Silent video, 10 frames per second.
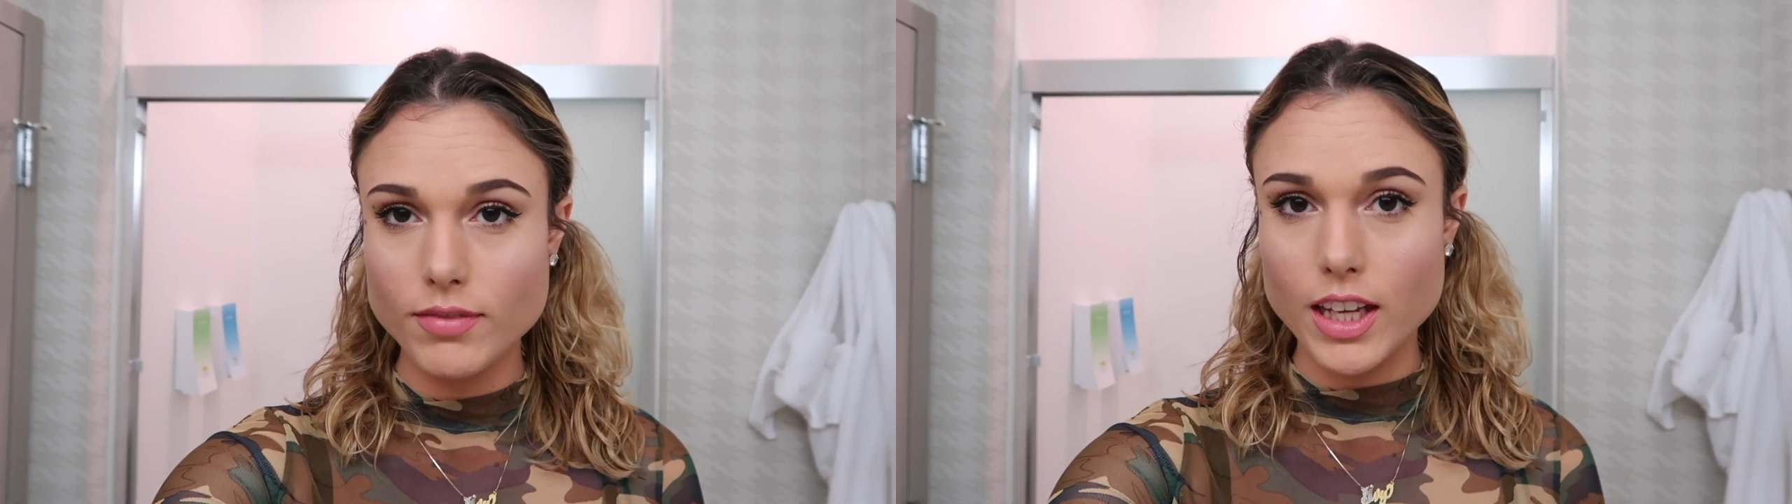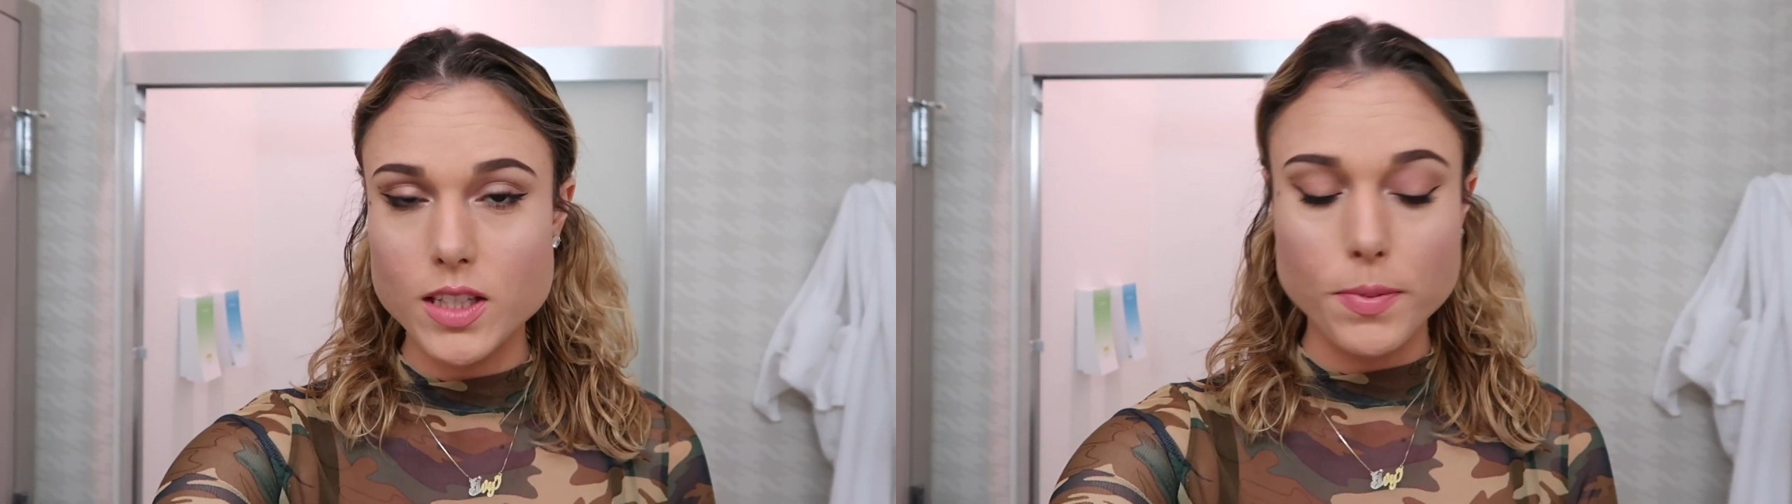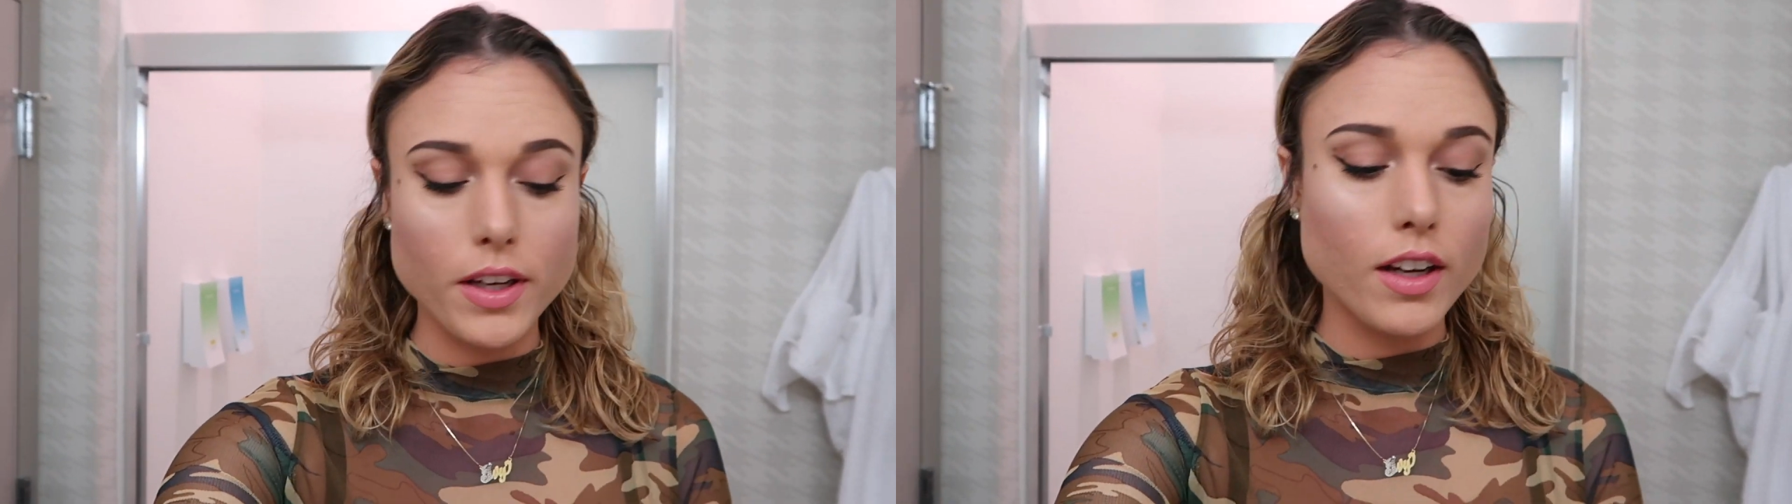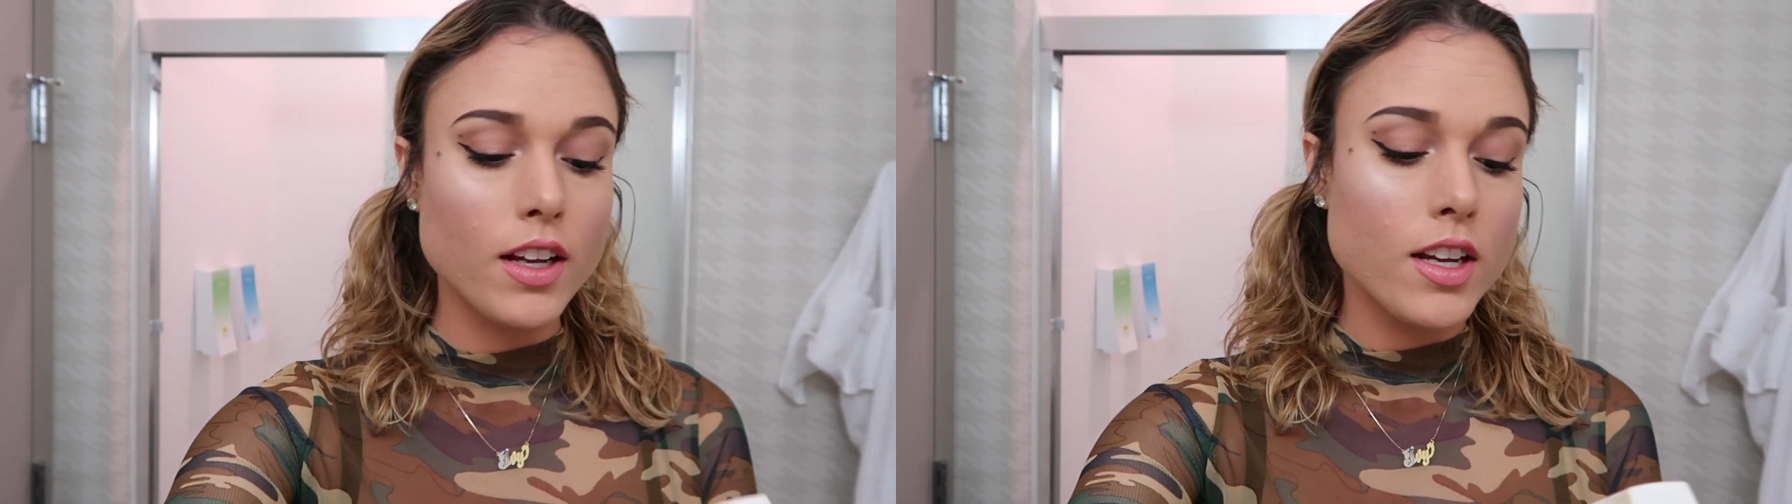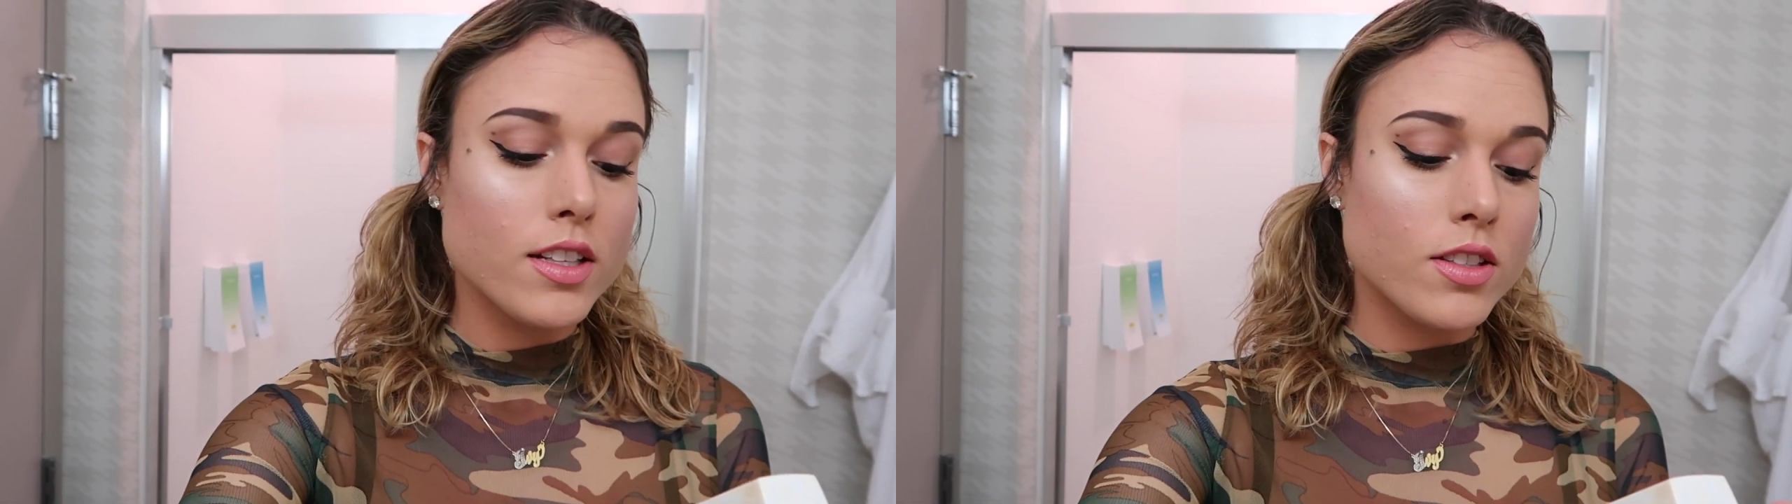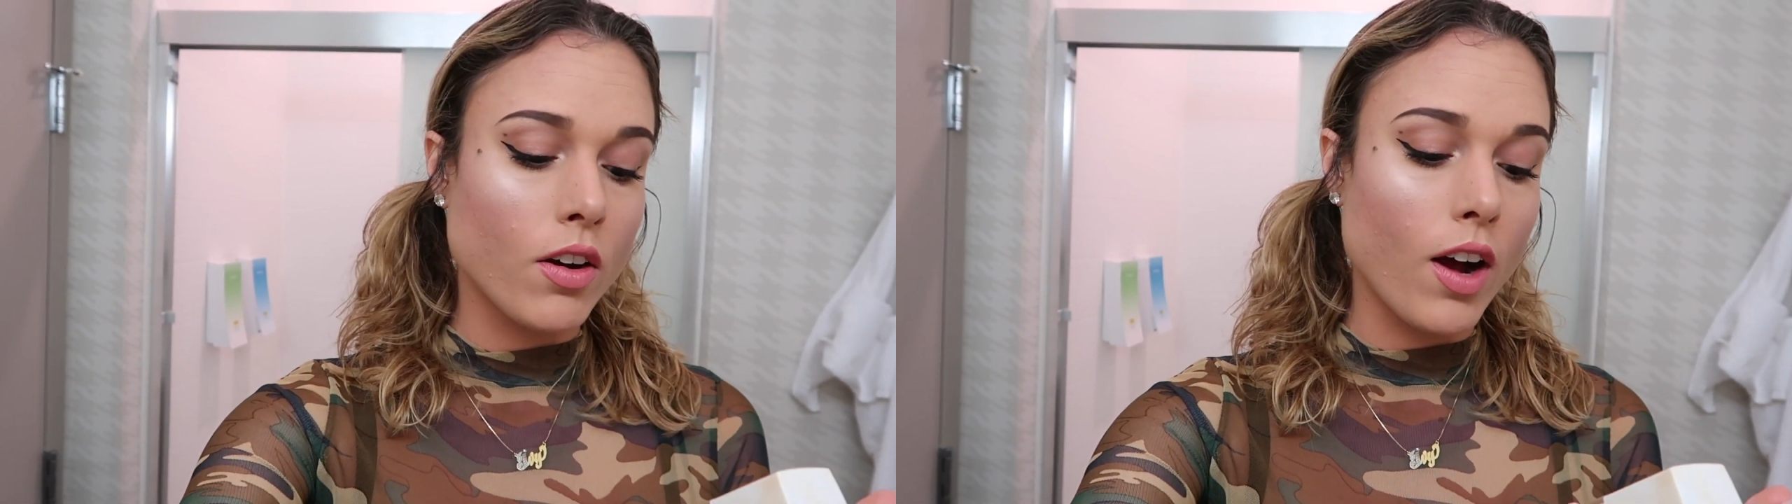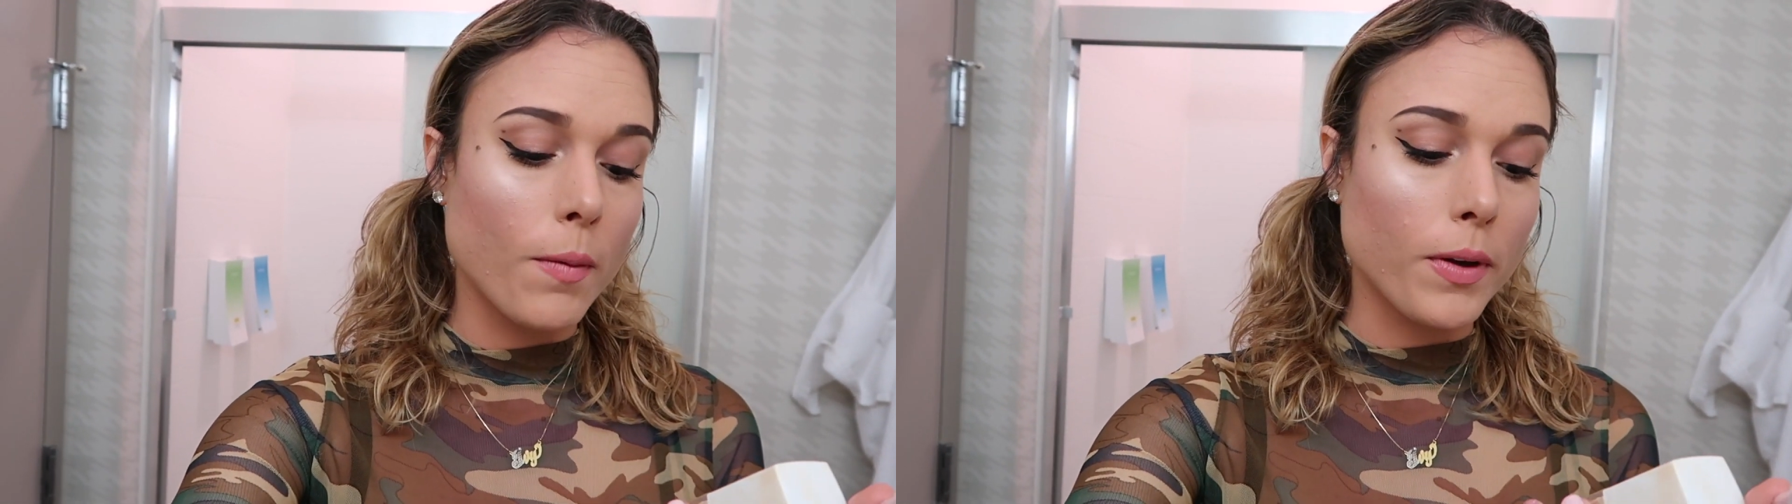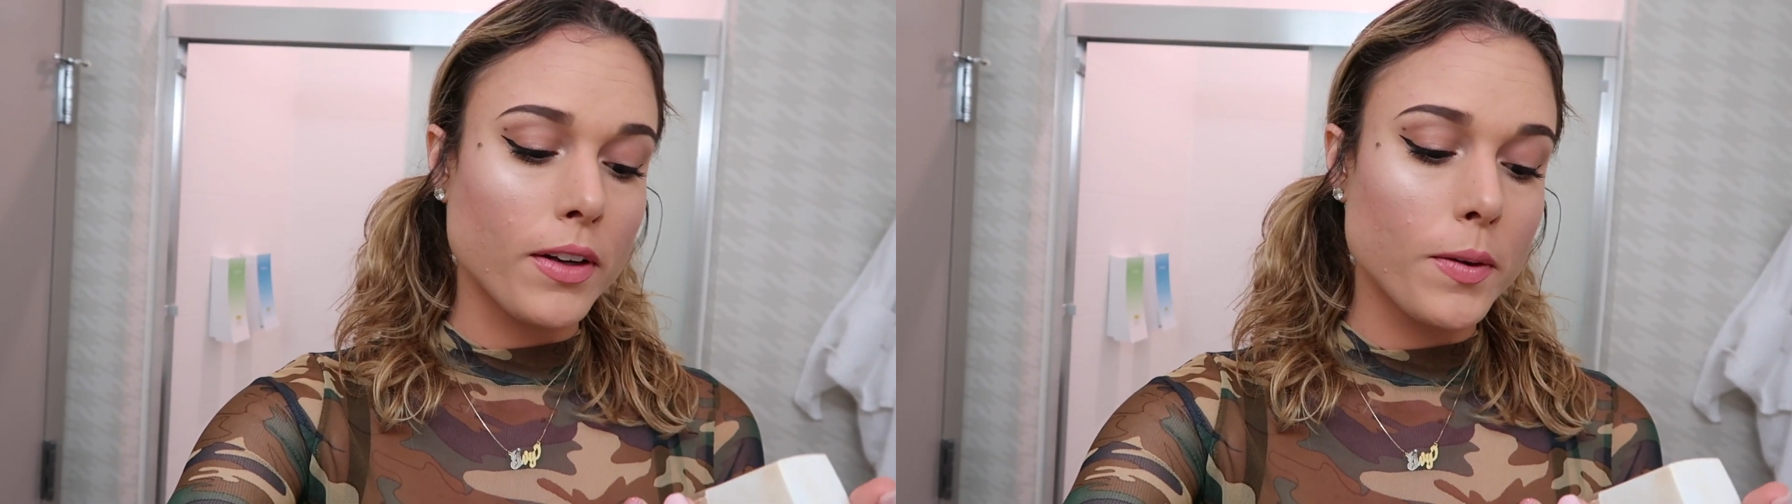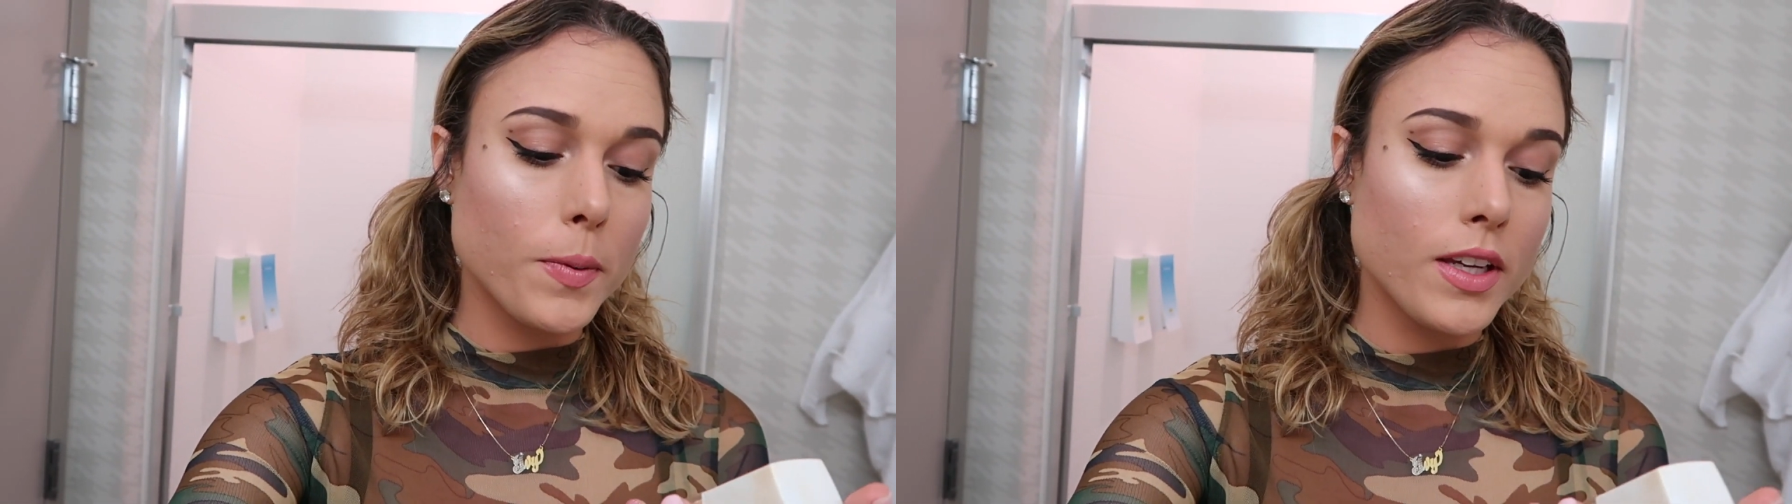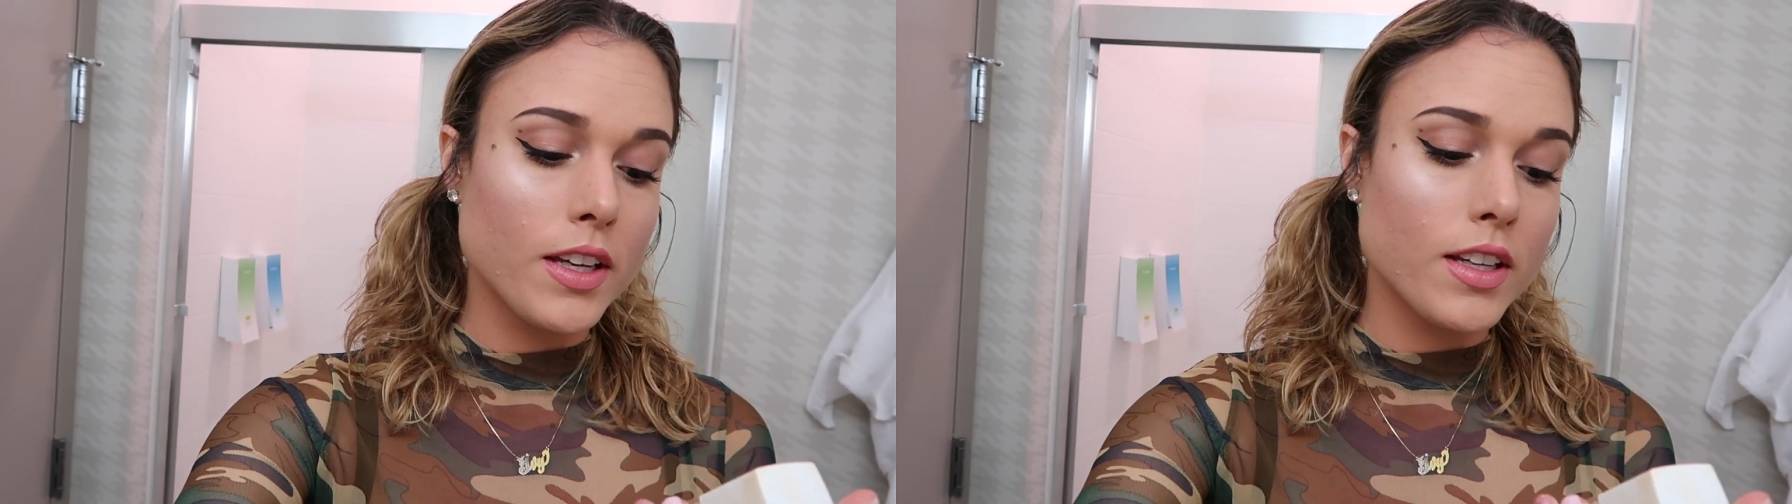Can't speak. So I'm gonna
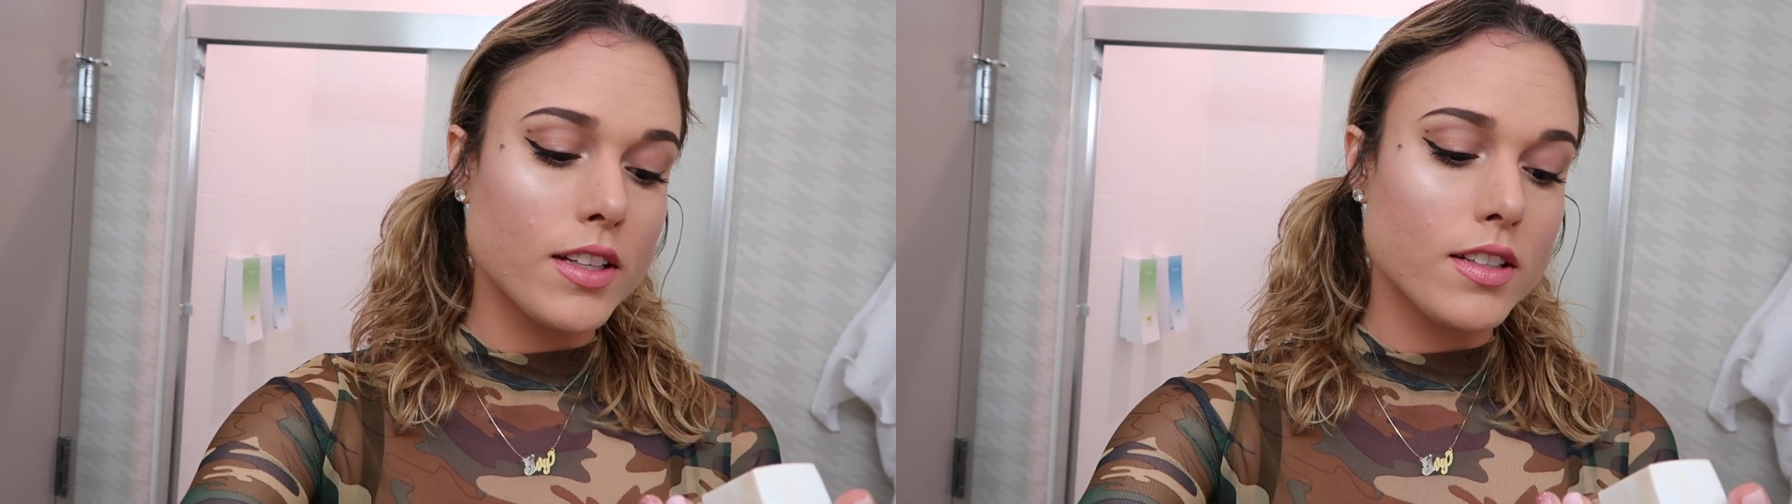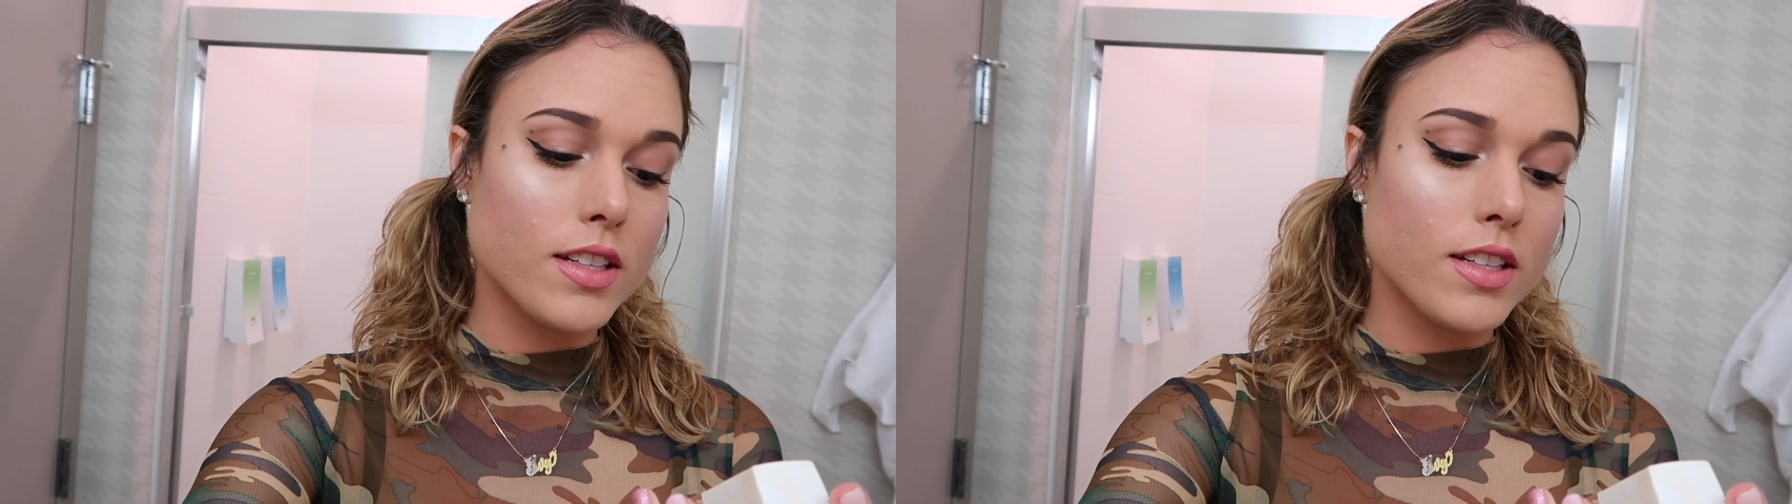be